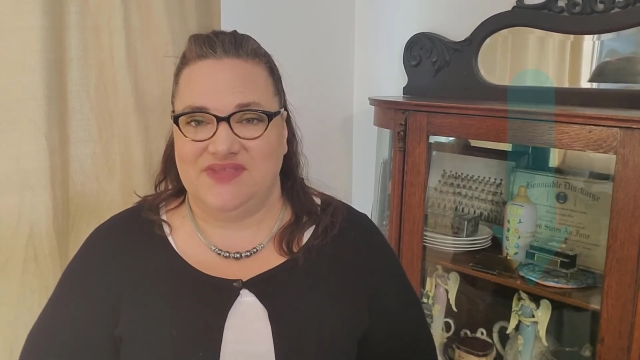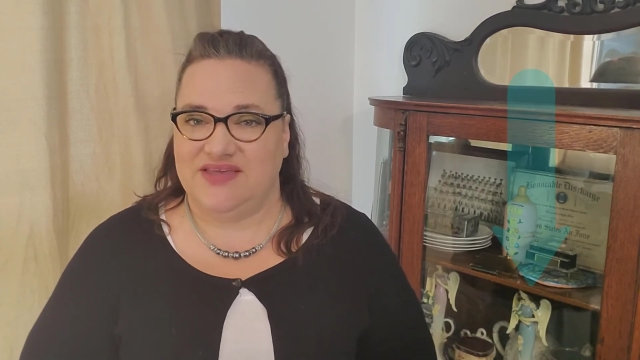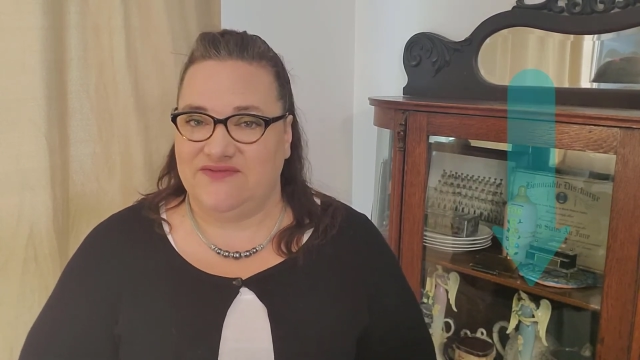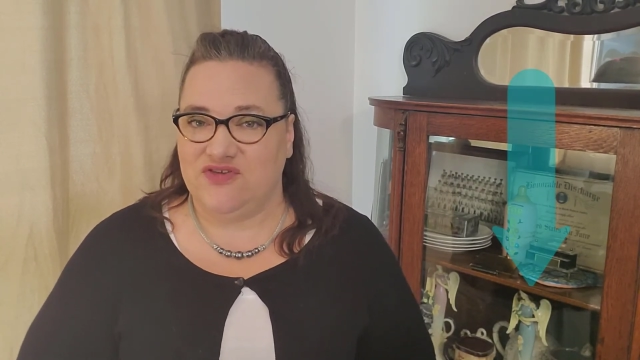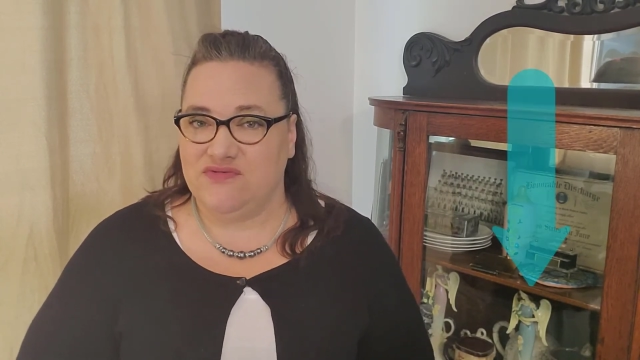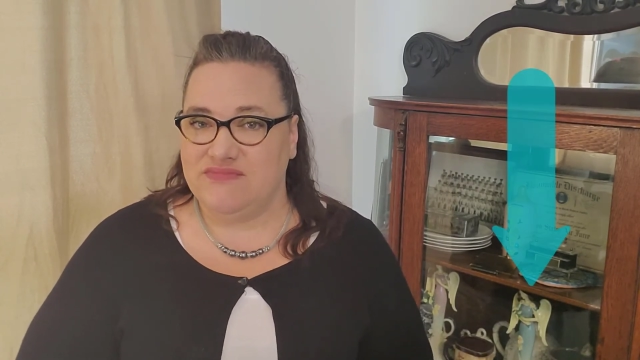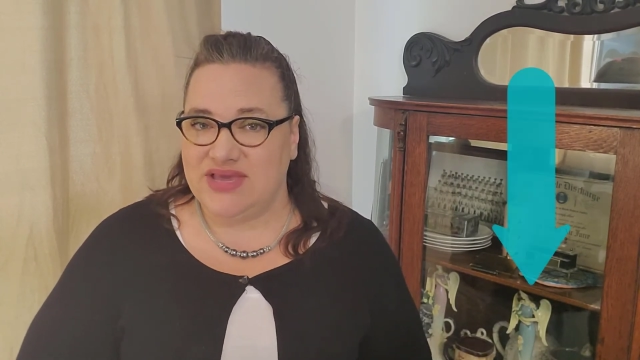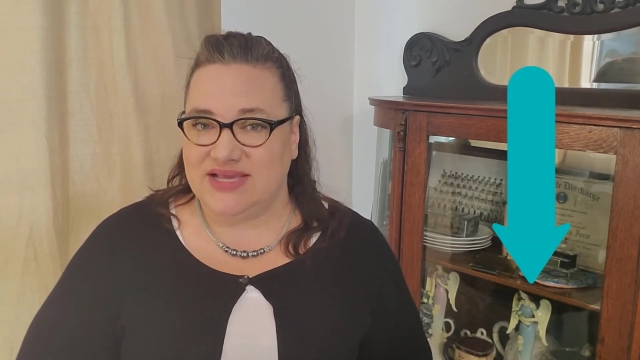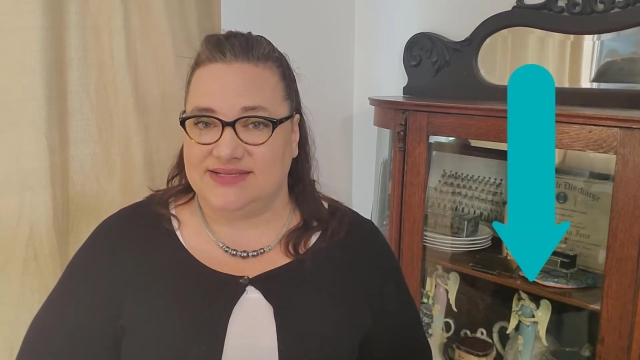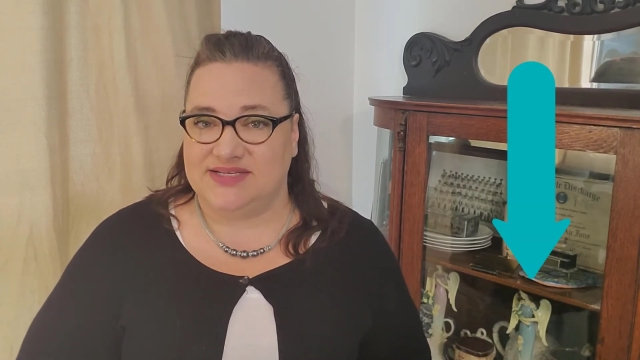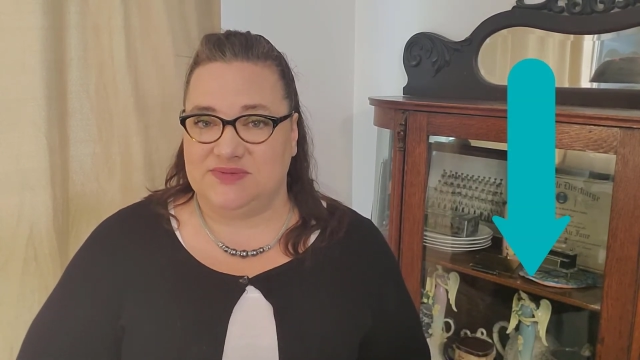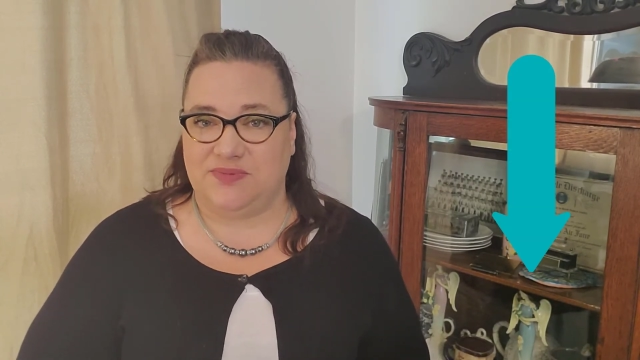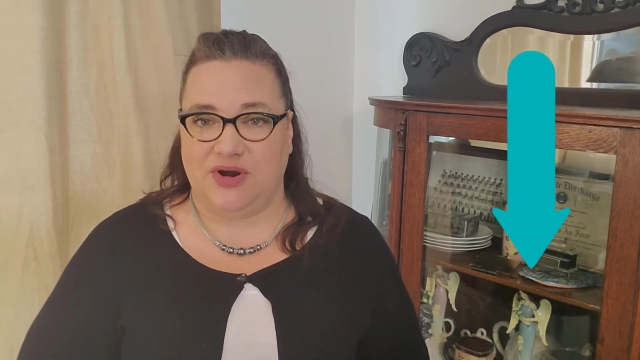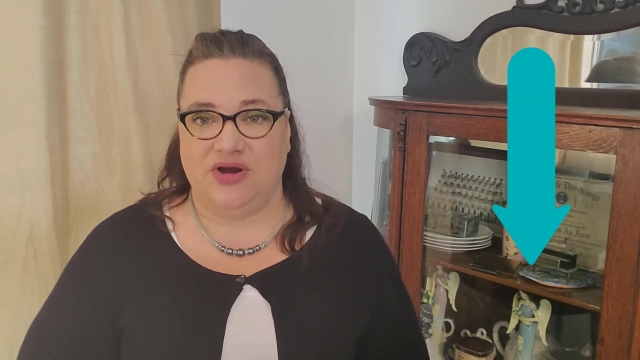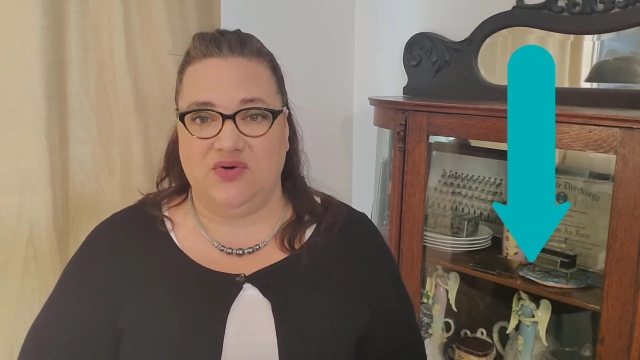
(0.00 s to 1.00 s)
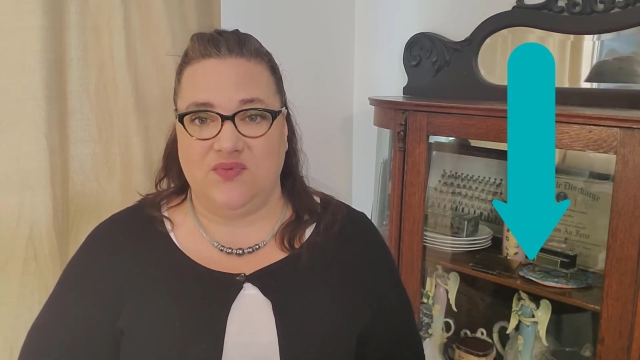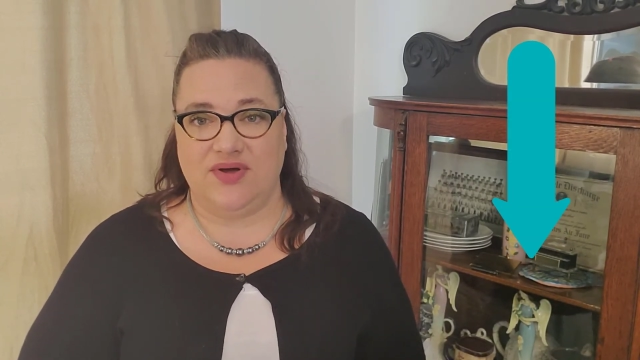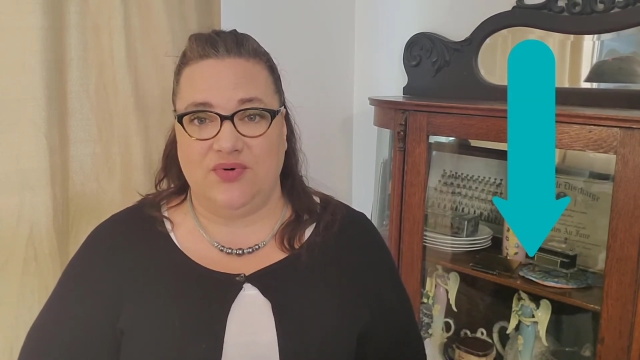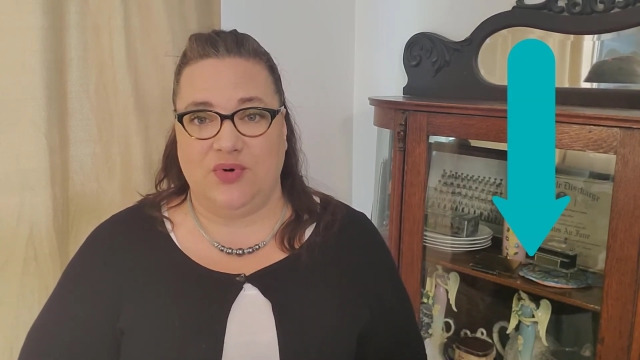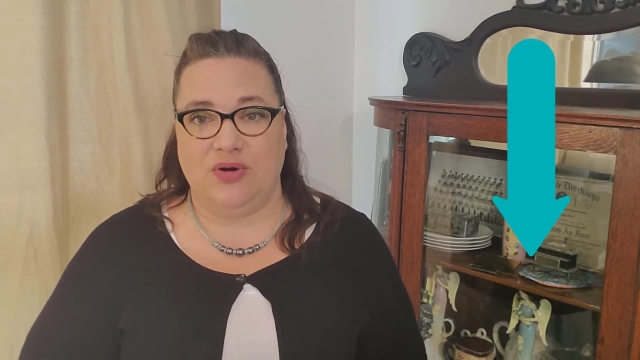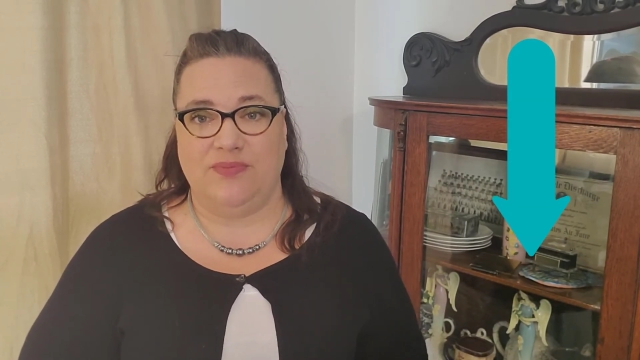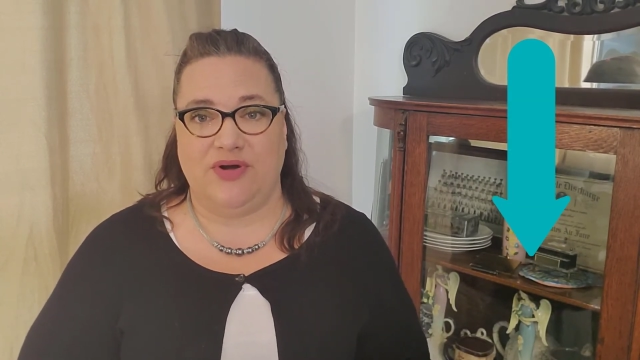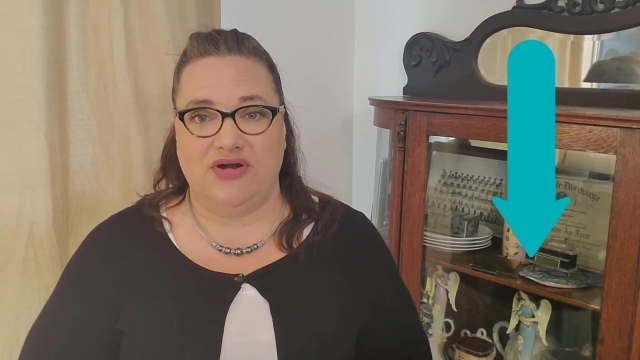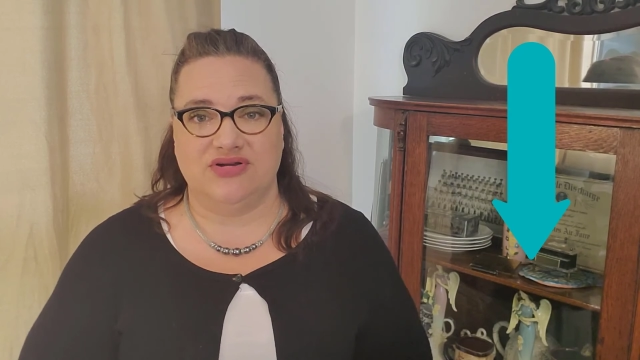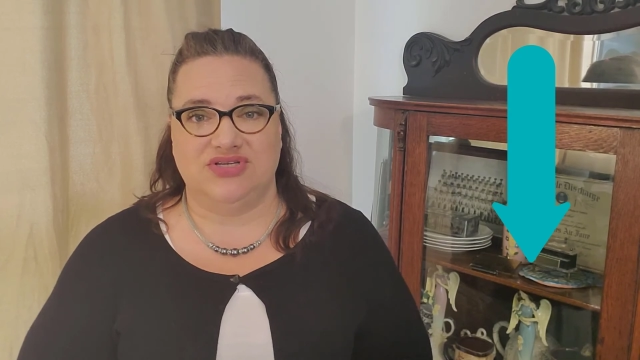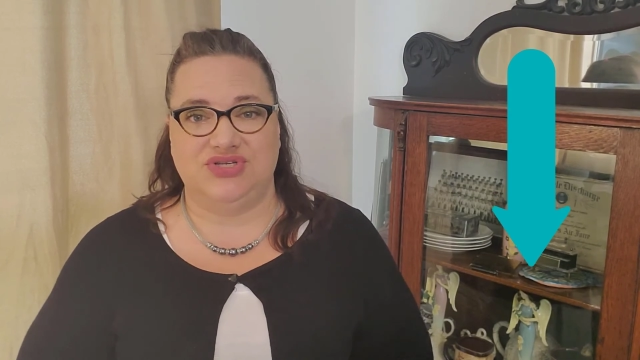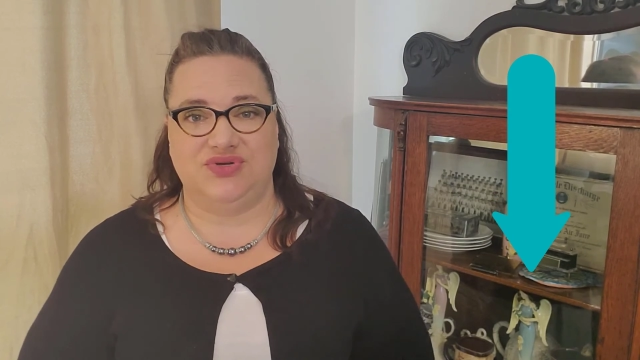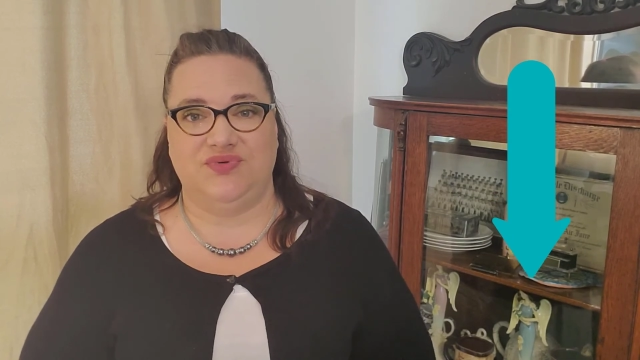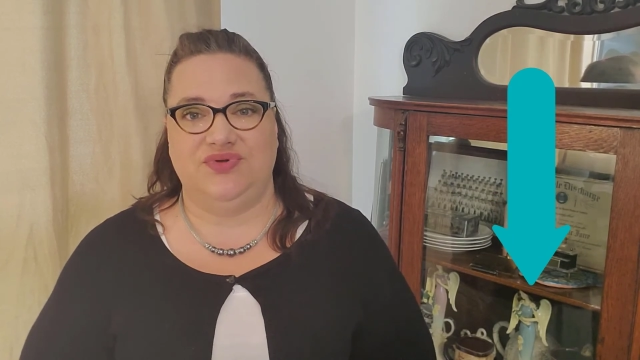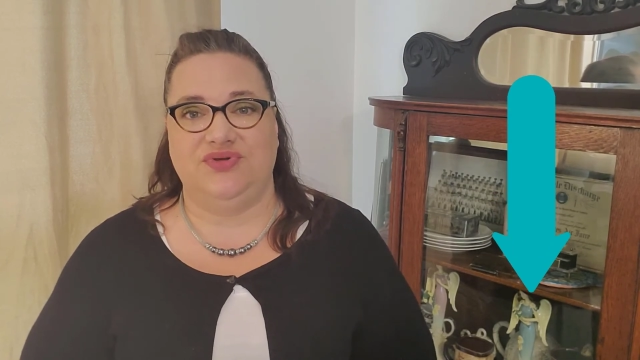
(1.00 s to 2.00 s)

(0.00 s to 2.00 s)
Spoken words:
If you missed Part 1 or Part 2,